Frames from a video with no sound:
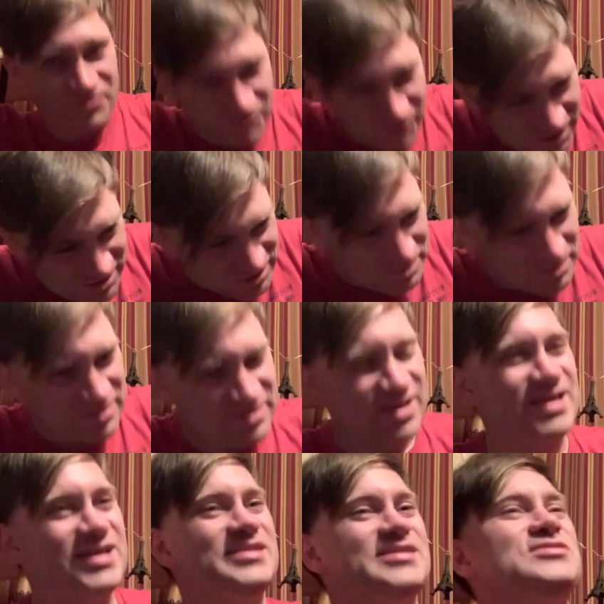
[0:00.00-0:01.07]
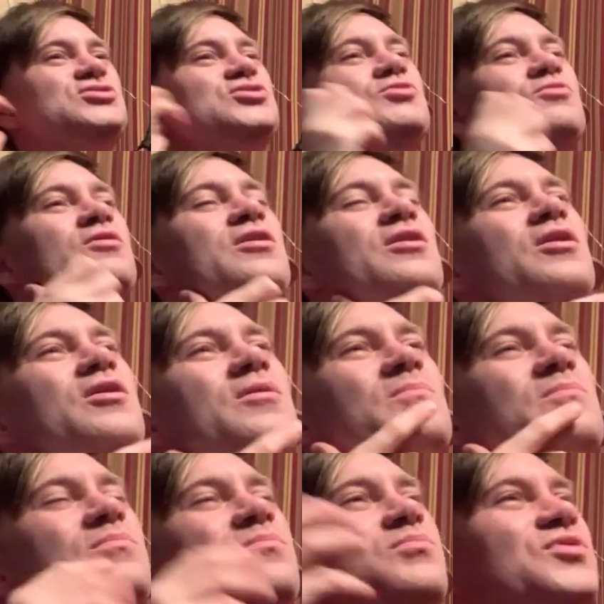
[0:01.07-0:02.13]
flings his head into
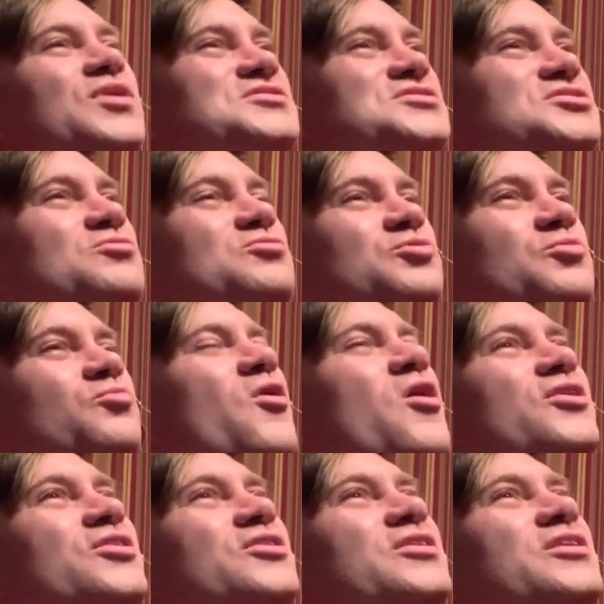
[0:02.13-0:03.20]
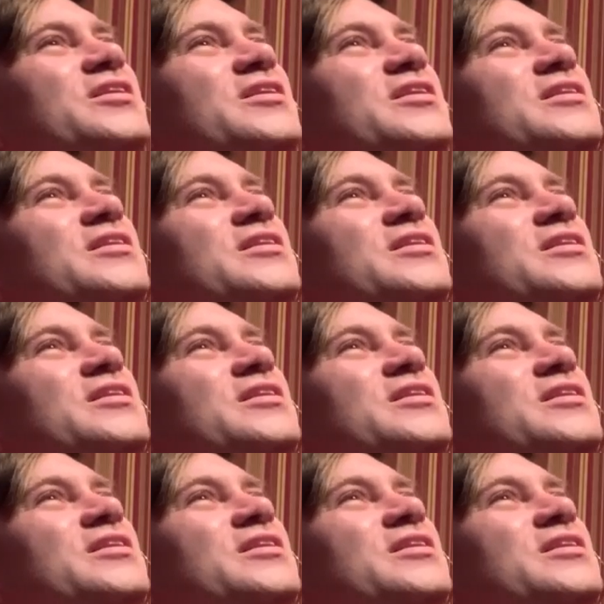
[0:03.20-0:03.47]
blood-soaked water,